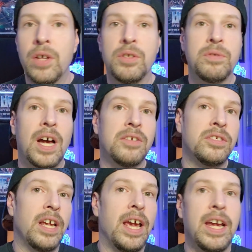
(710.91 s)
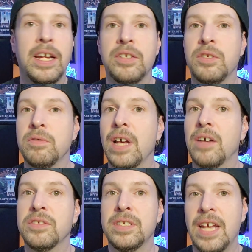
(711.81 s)
2008,
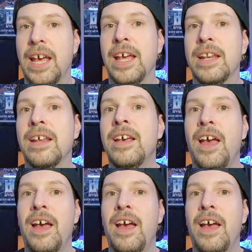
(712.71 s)
2010.